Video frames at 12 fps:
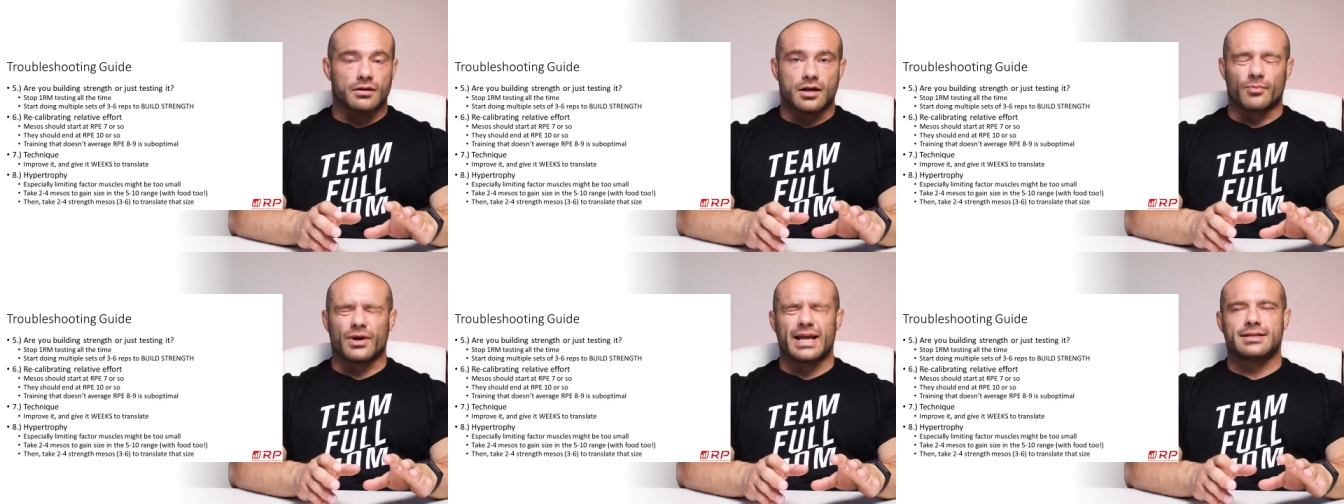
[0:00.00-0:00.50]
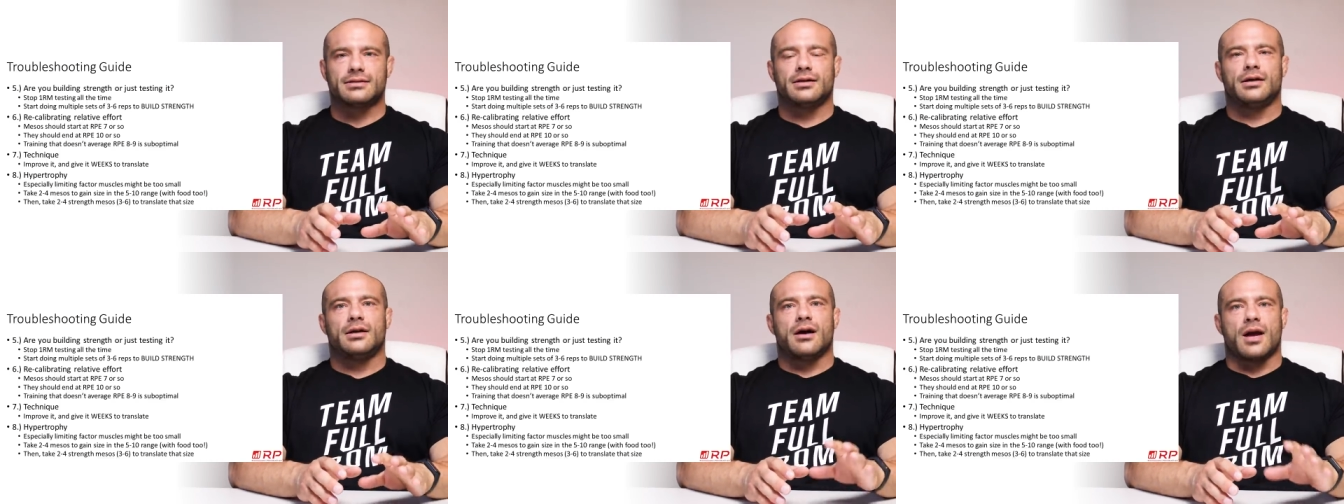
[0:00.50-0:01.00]
Number eight,
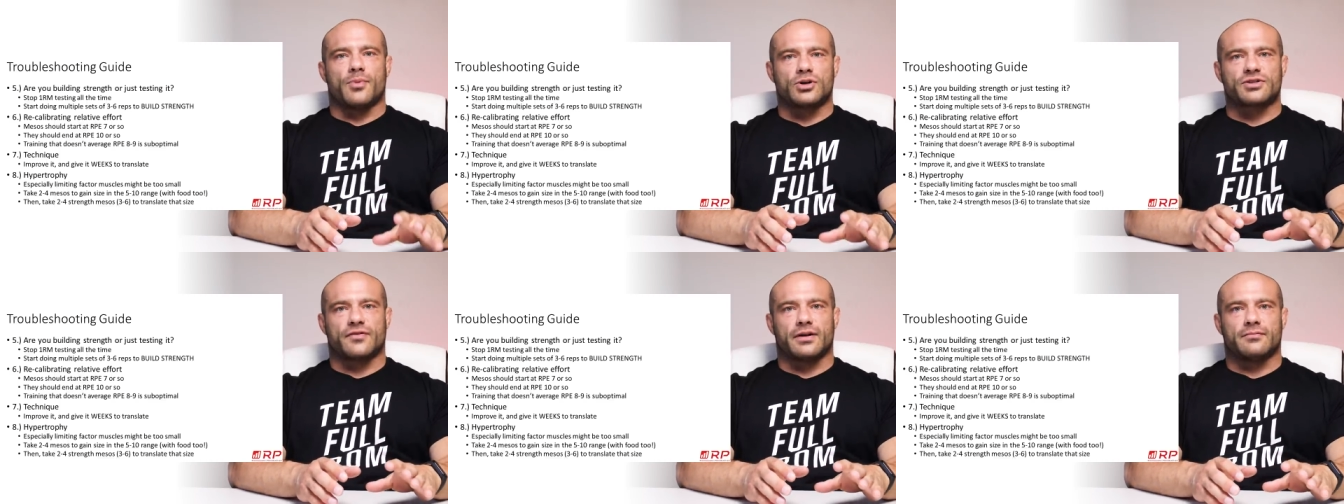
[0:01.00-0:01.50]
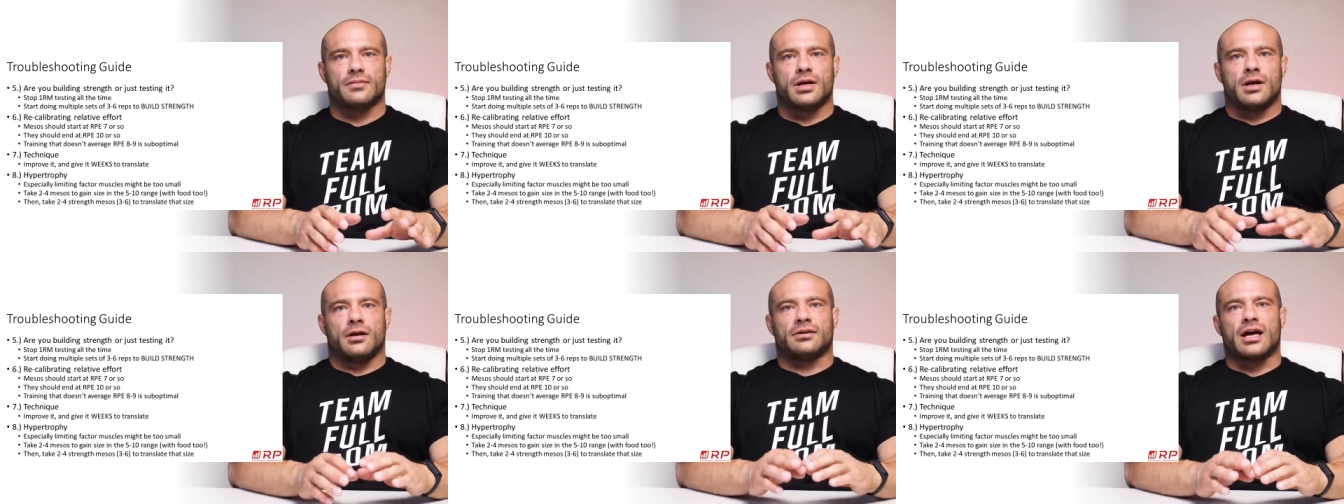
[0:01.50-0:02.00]
hypertrophy.
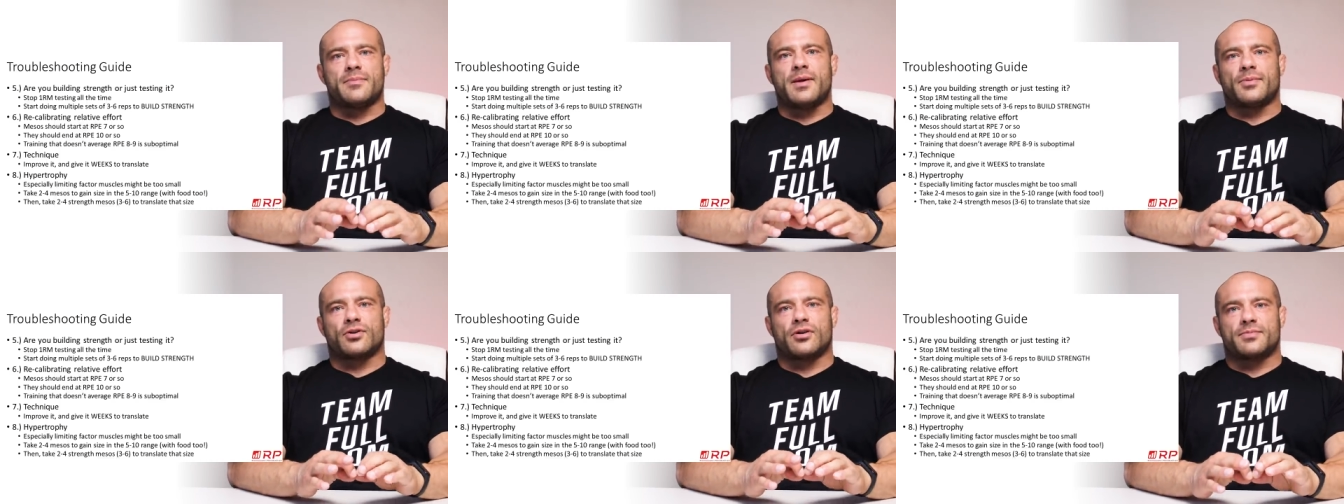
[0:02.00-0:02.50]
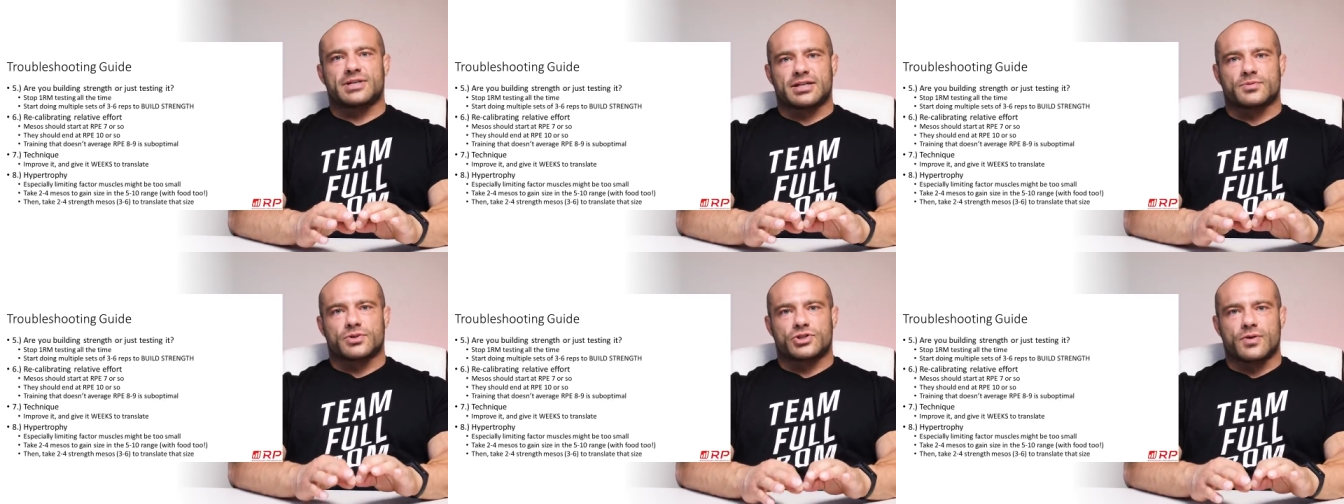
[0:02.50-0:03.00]
A lot of people that are
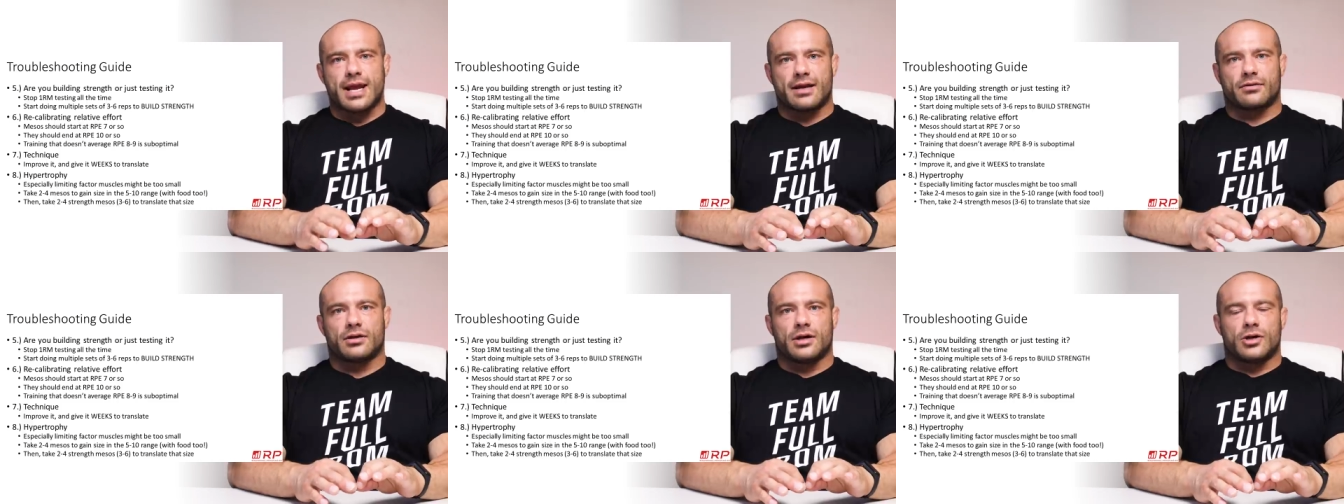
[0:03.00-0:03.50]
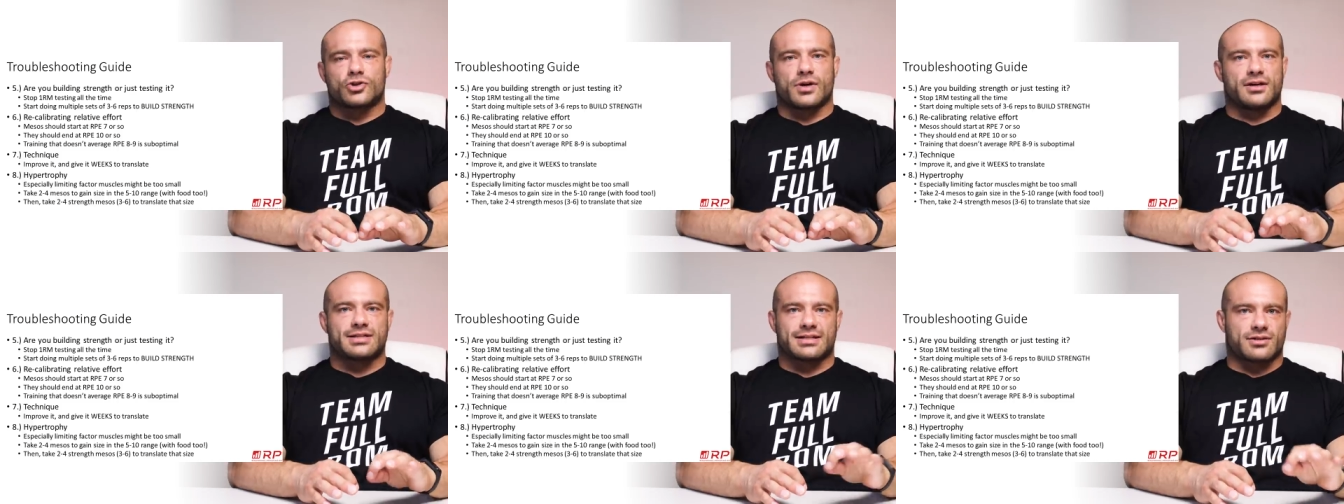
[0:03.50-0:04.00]
obsessed with strength
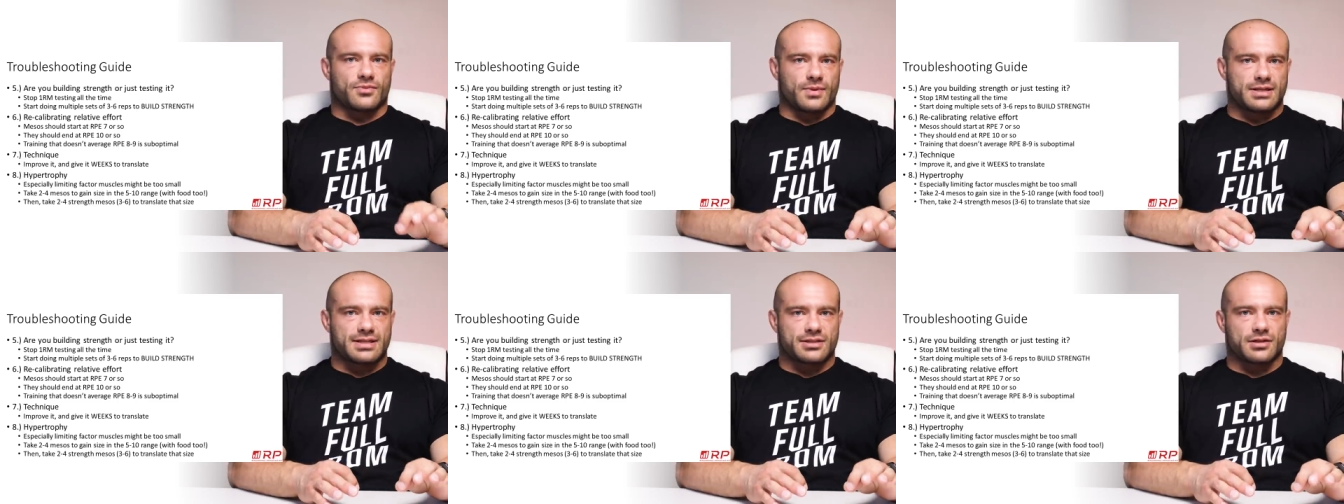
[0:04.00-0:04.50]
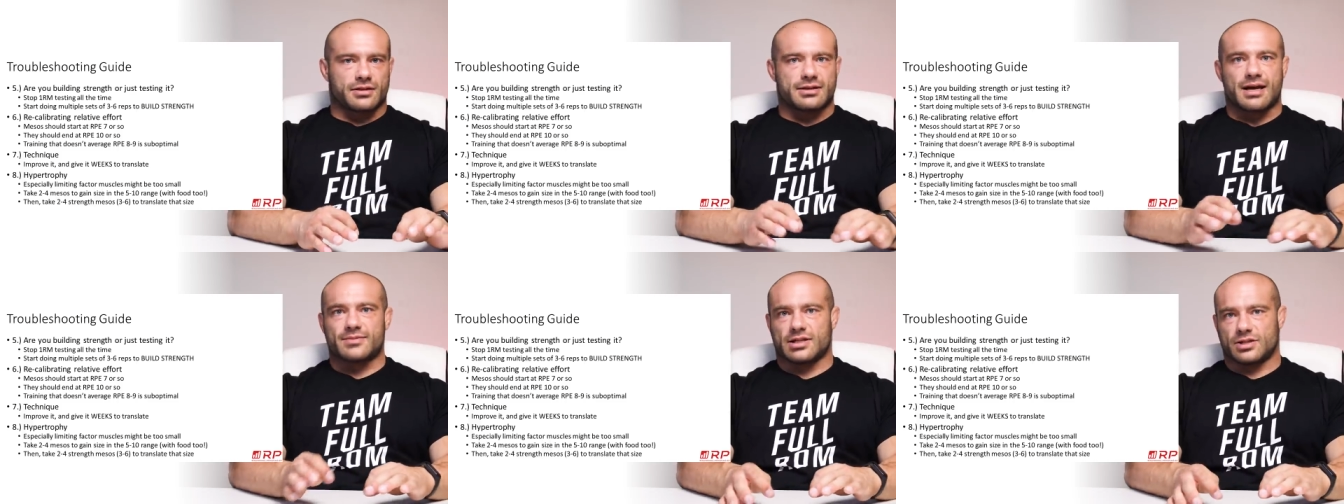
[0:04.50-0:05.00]
train sets of three six all the
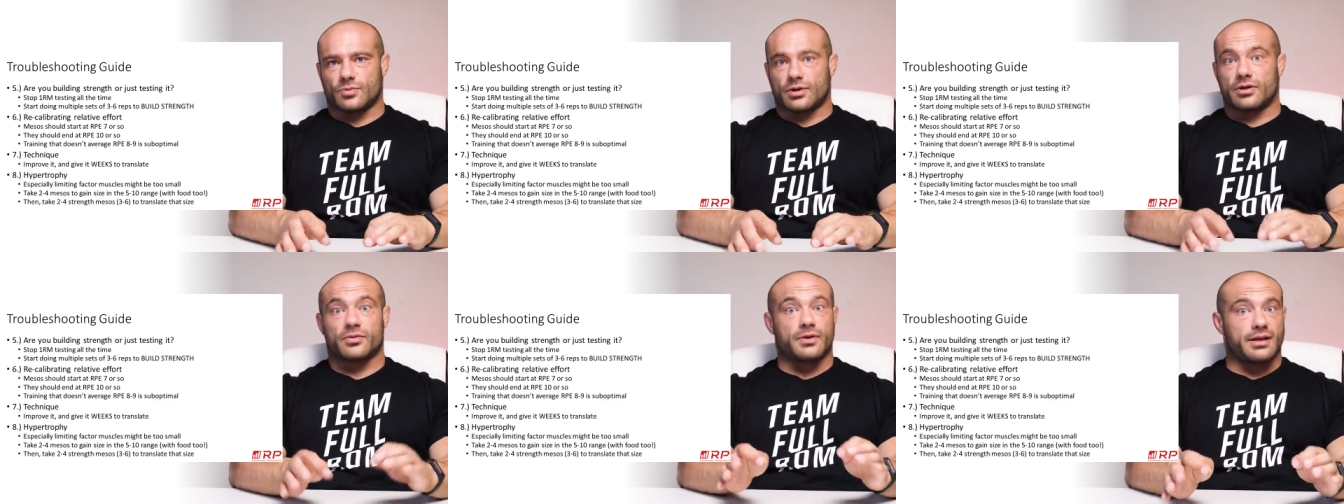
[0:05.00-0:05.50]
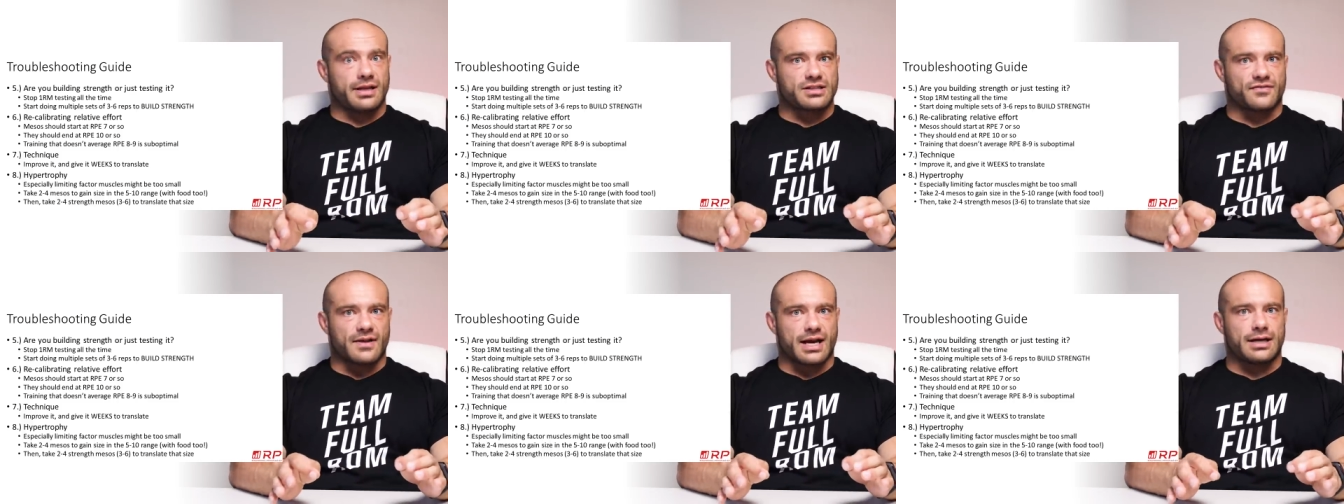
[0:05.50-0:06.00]
time, sets of one to three,
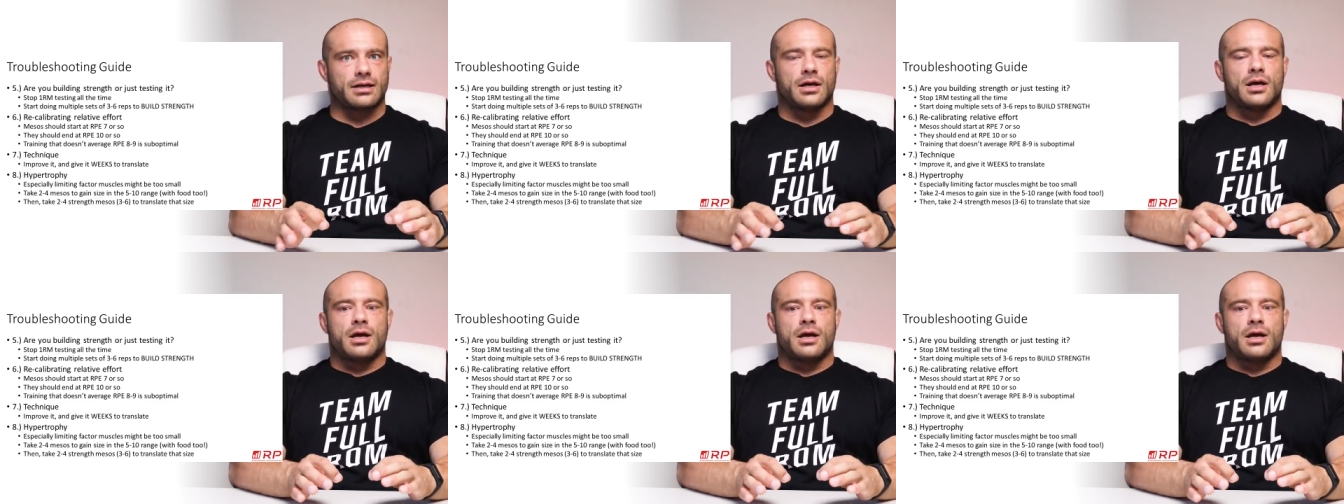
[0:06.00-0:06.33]
that's fine.